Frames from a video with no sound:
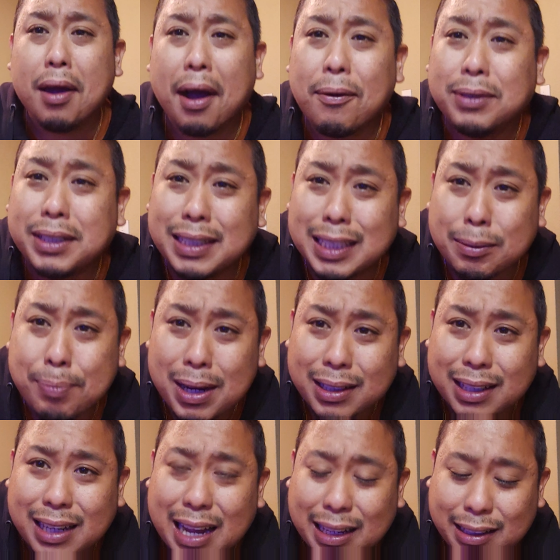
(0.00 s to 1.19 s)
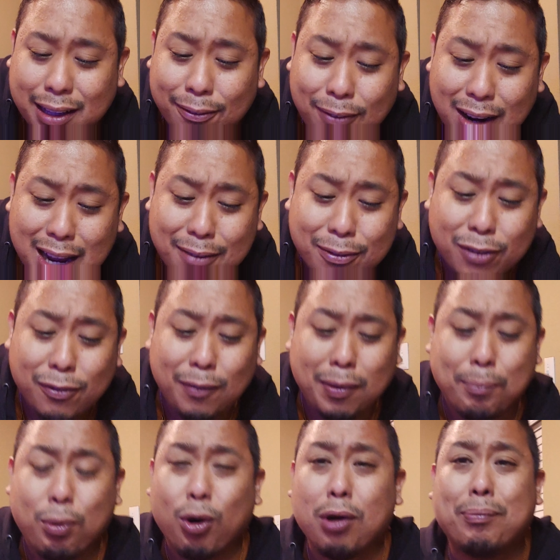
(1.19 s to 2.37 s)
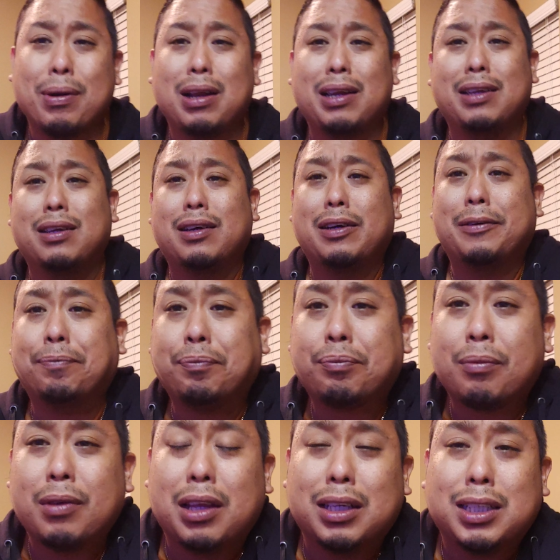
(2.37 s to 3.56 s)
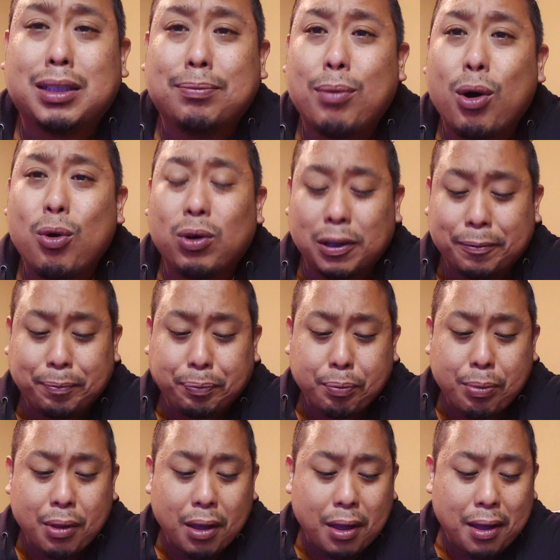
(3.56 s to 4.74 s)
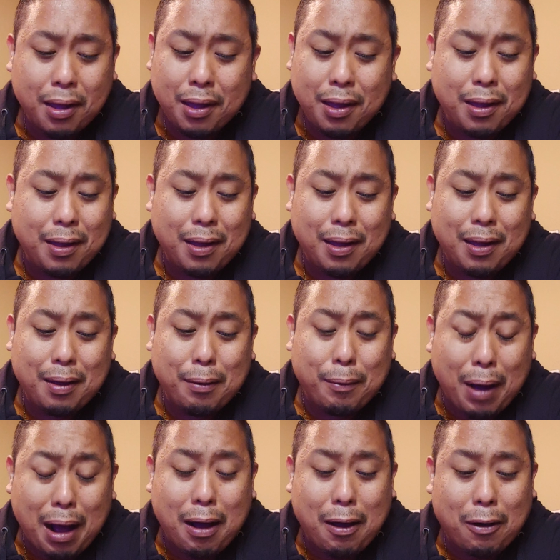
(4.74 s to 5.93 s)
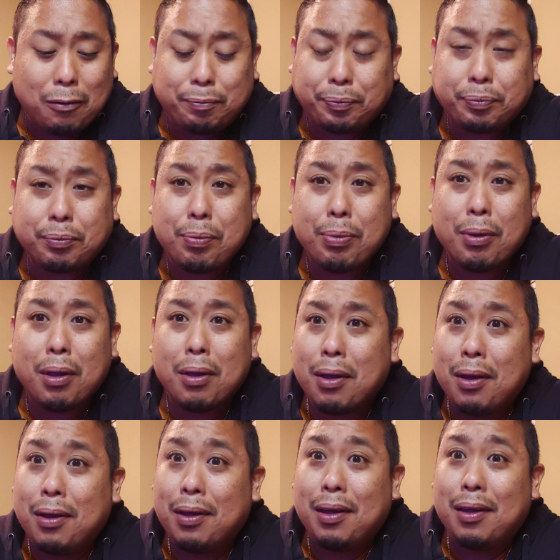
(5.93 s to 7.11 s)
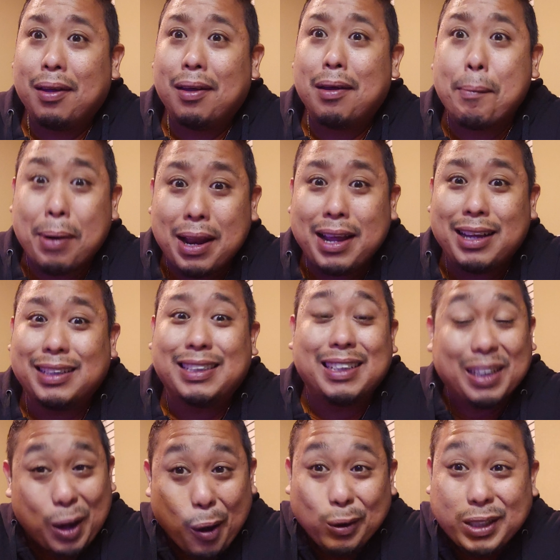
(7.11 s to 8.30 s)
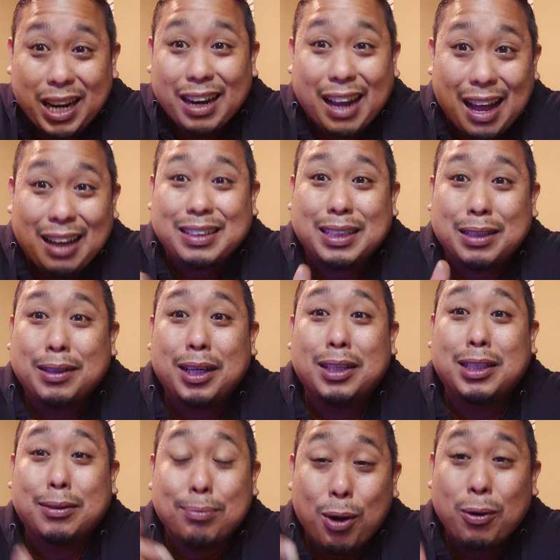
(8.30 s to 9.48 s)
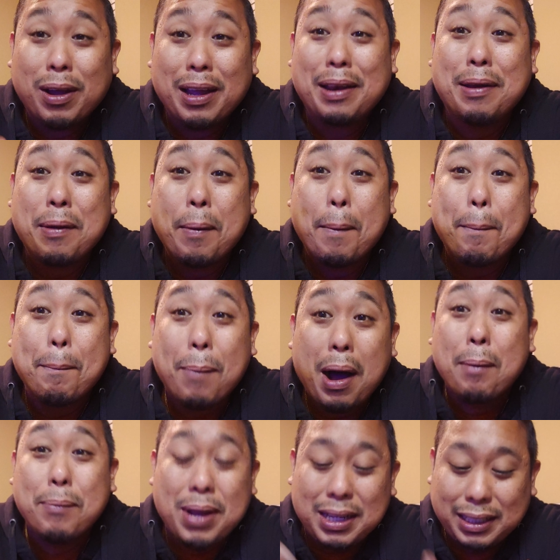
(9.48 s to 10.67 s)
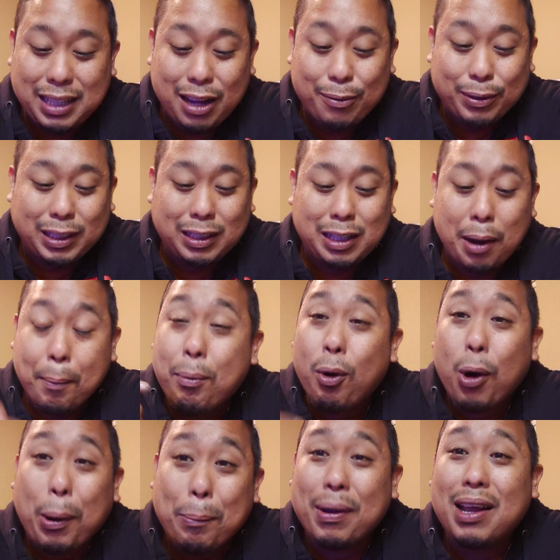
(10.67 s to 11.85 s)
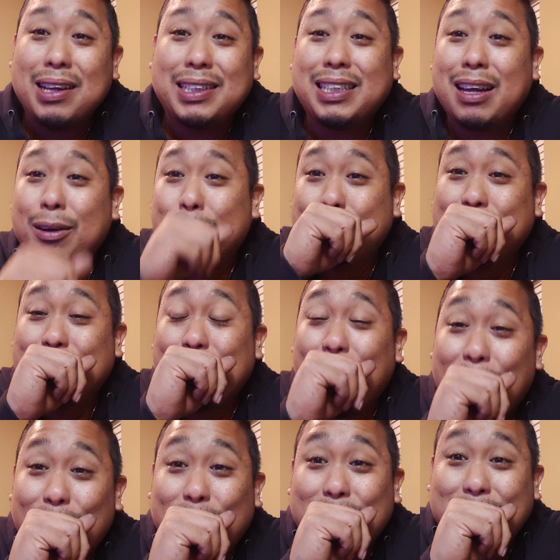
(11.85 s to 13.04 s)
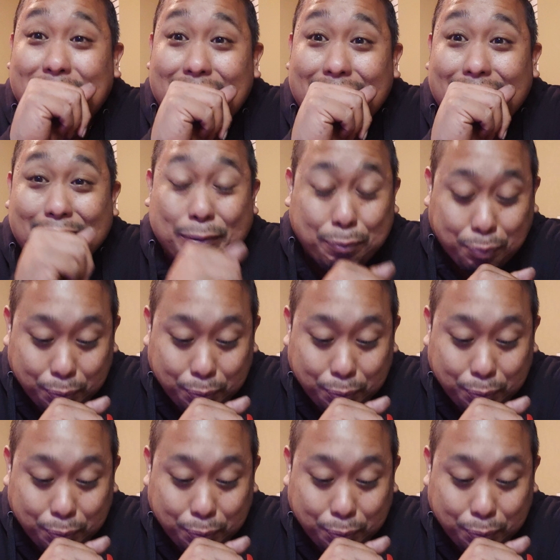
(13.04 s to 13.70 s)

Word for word: I wasn't expecting that. The flavor from the pork belly, the the smoke. Wow. Please go check out Smoking Banh Mi Sandwich. Their pork belly sandwich is off the chain.